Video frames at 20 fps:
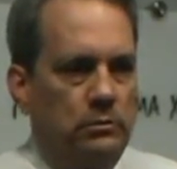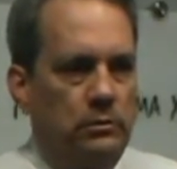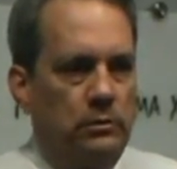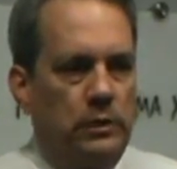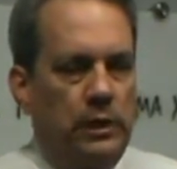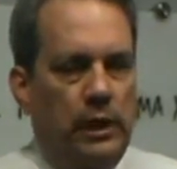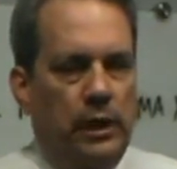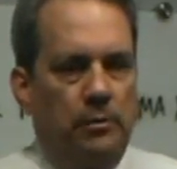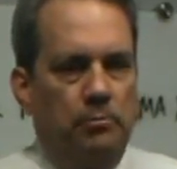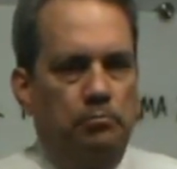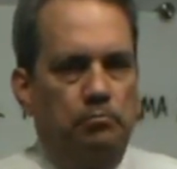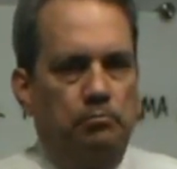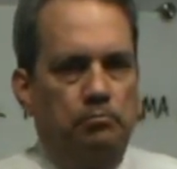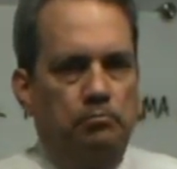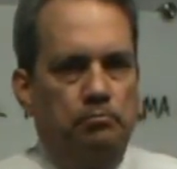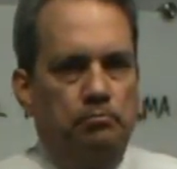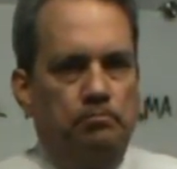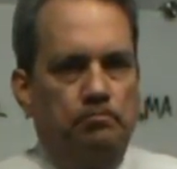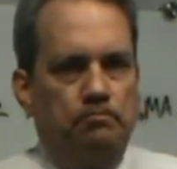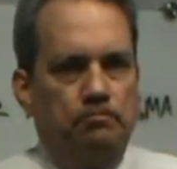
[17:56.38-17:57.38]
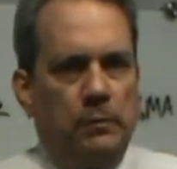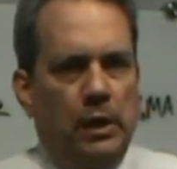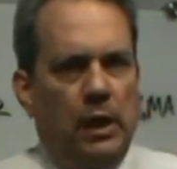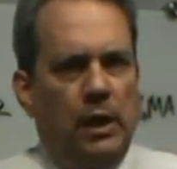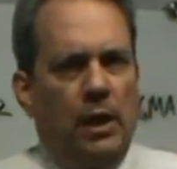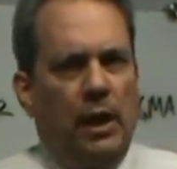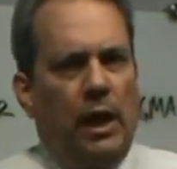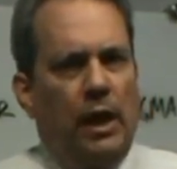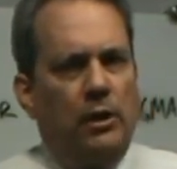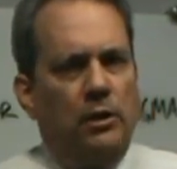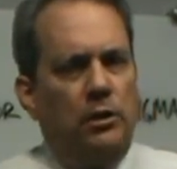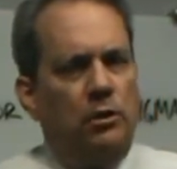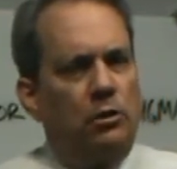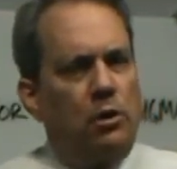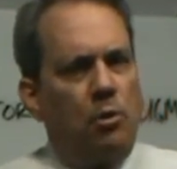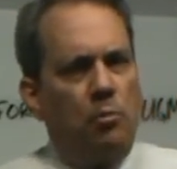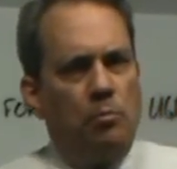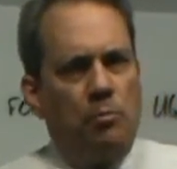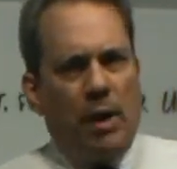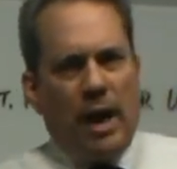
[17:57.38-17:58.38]
Okay? And you
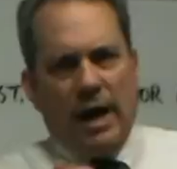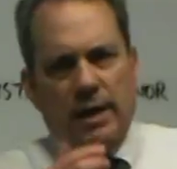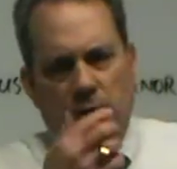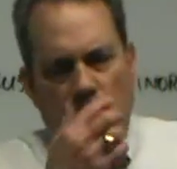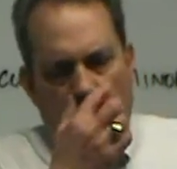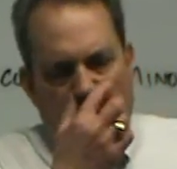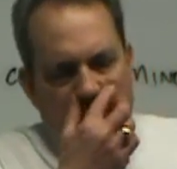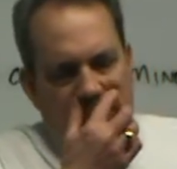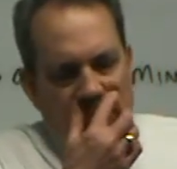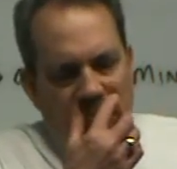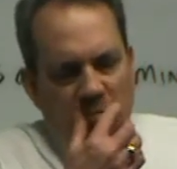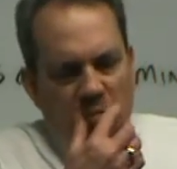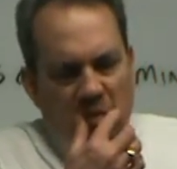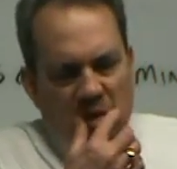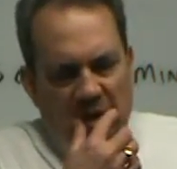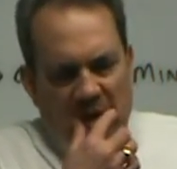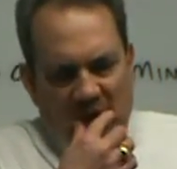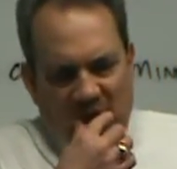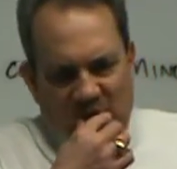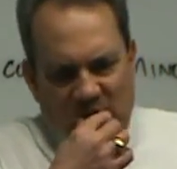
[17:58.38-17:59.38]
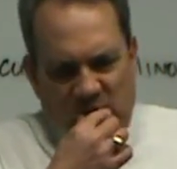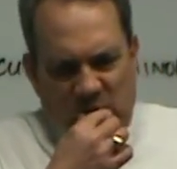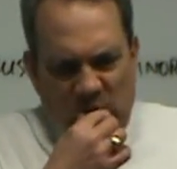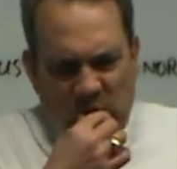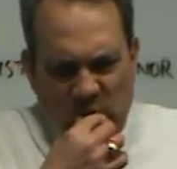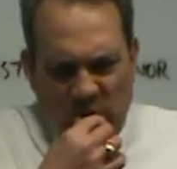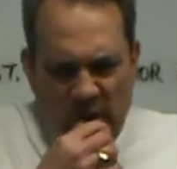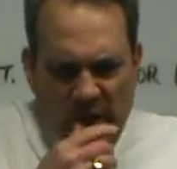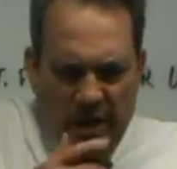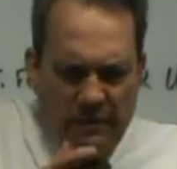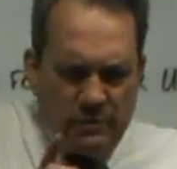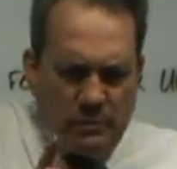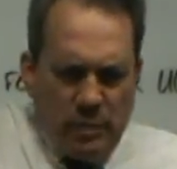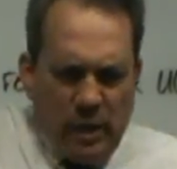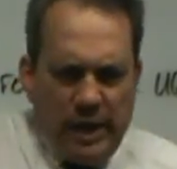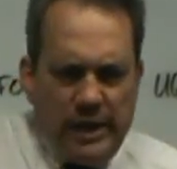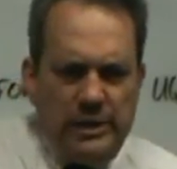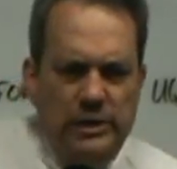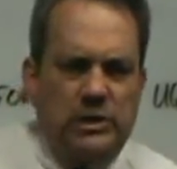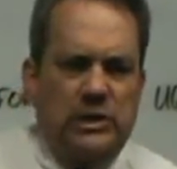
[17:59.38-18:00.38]
know, by the way, Junior loves
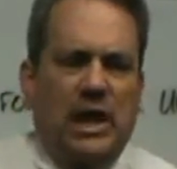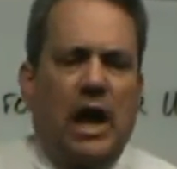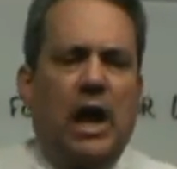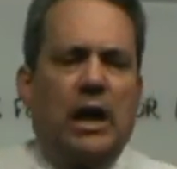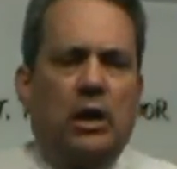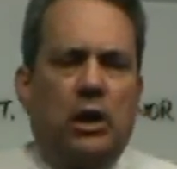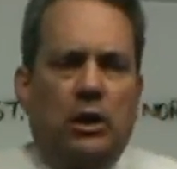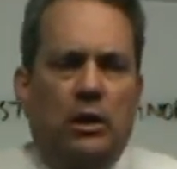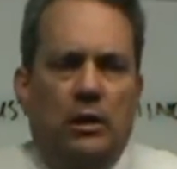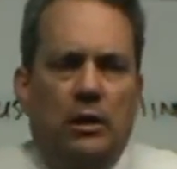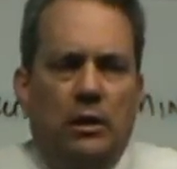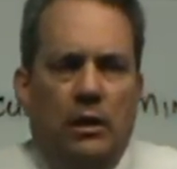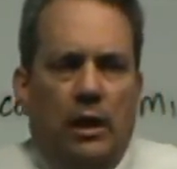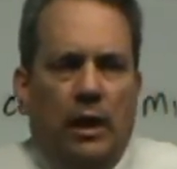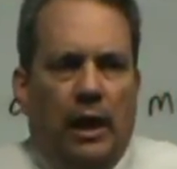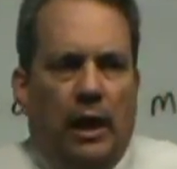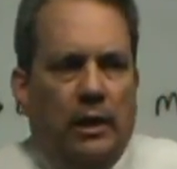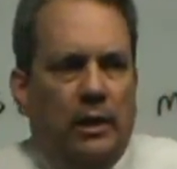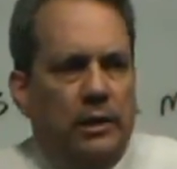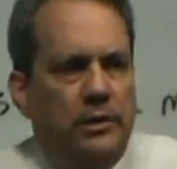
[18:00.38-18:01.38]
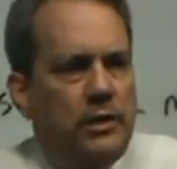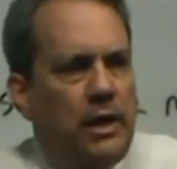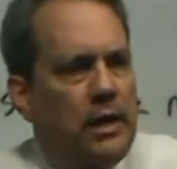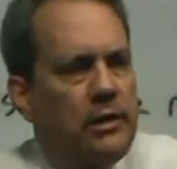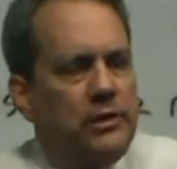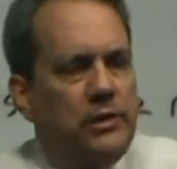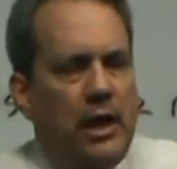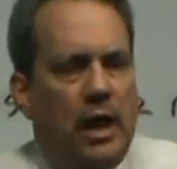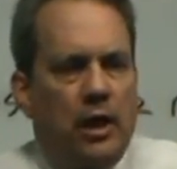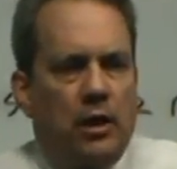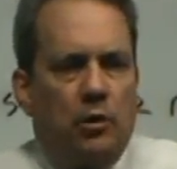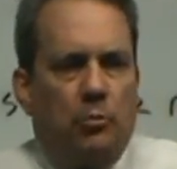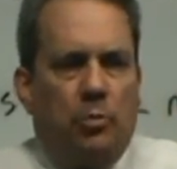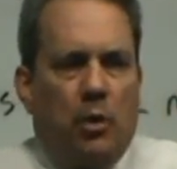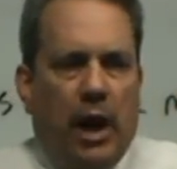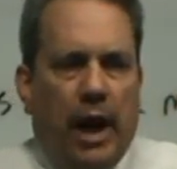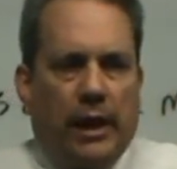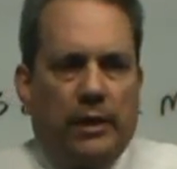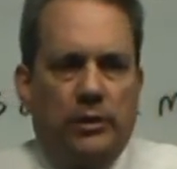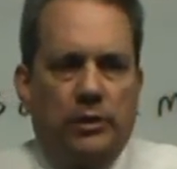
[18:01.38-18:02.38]
playing soccer. And he's got soccer
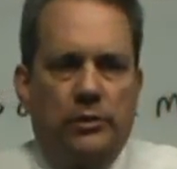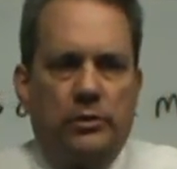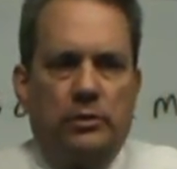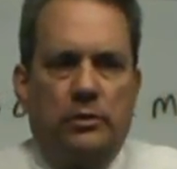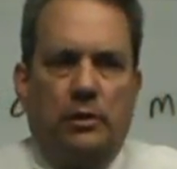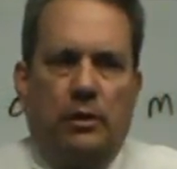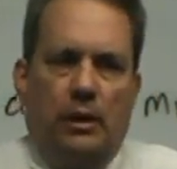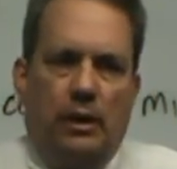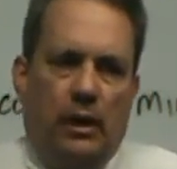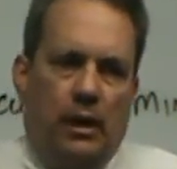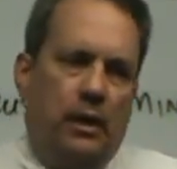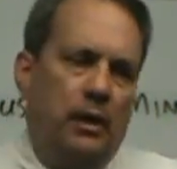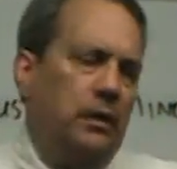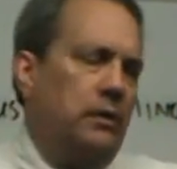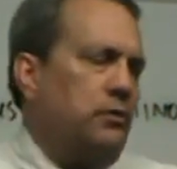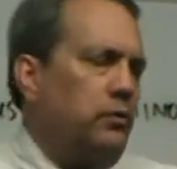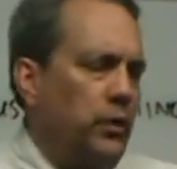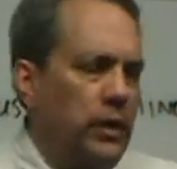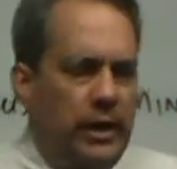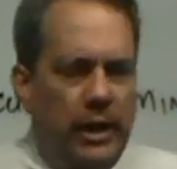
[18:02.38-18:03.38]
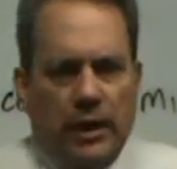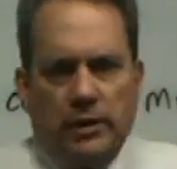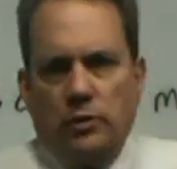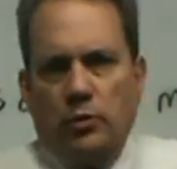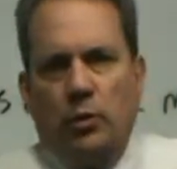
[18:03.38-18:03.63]
practice 3 days a